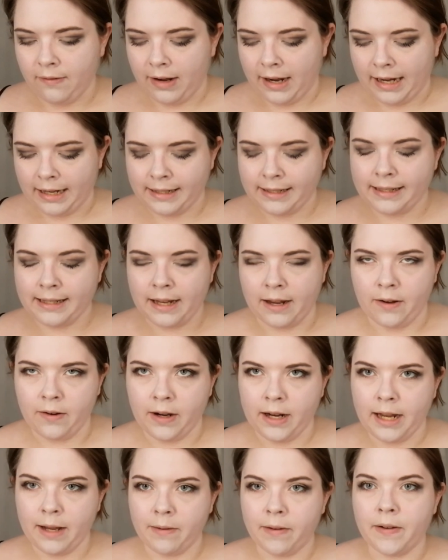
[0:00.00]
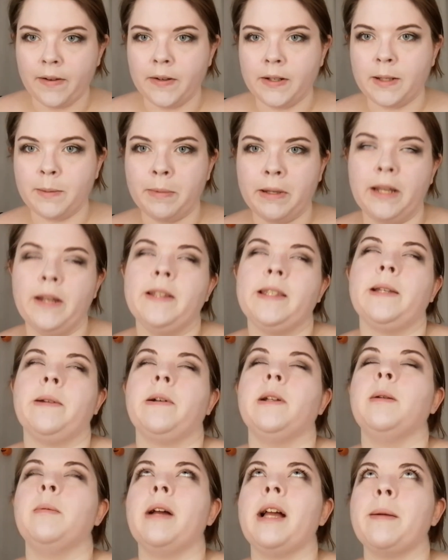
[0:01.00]
Right, so I am going to be using
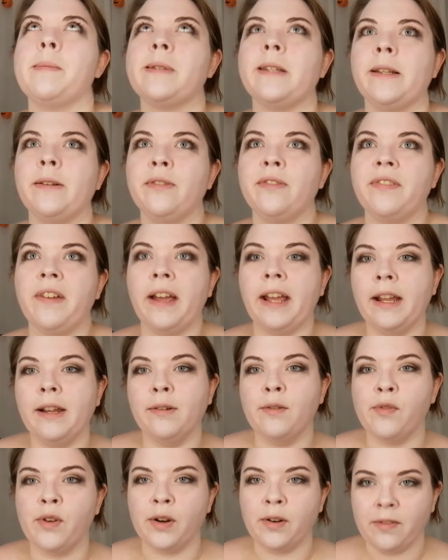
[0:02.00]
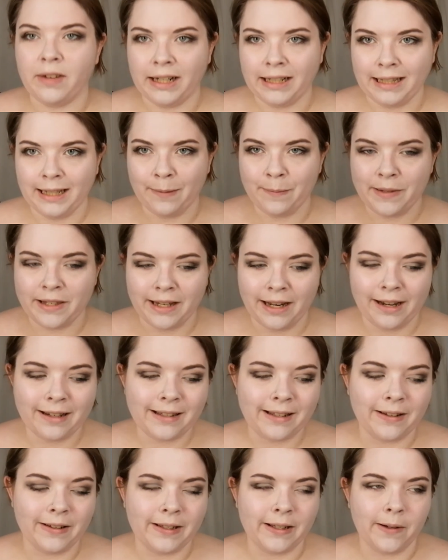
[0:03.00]
one of my absolute favourite red
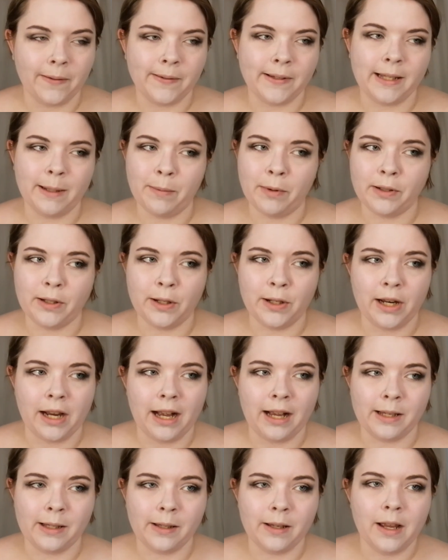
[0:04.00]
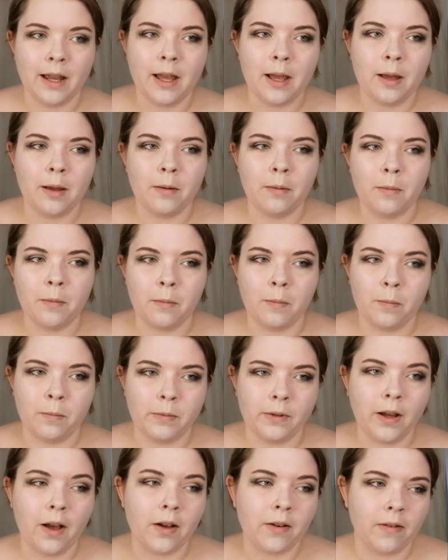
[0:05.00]
lipsticks, because obviously Morticia has
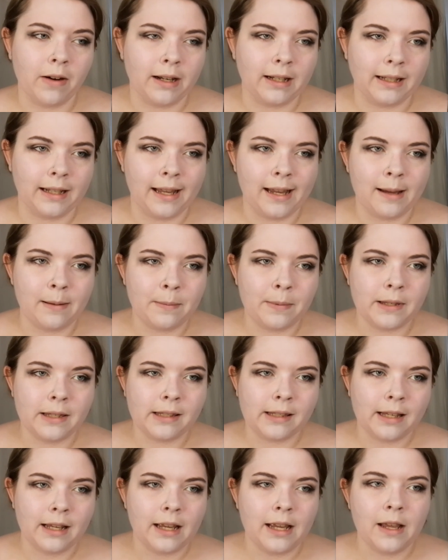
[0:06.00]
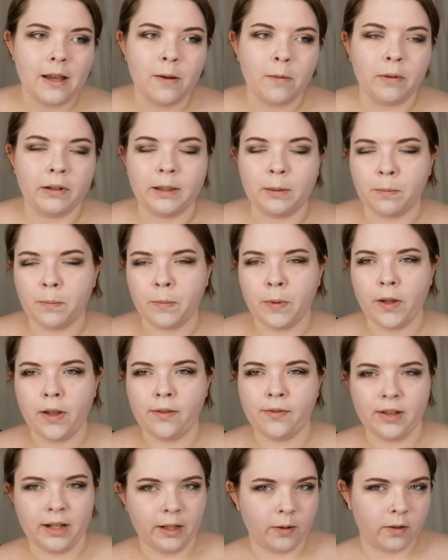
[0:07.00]
dark red lips with the
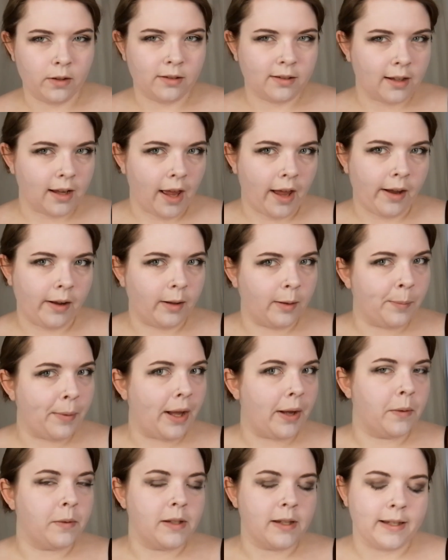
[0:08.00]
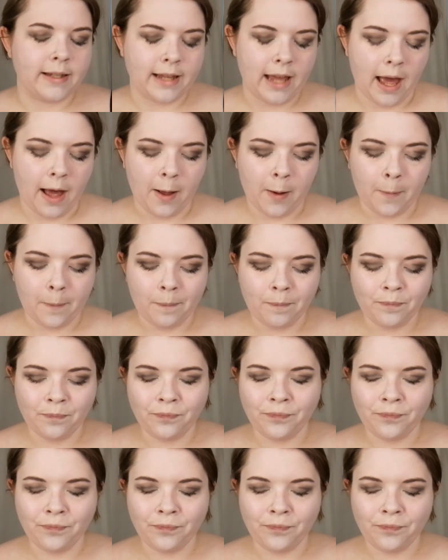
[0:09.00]
perfect little scowl, pouty scowl.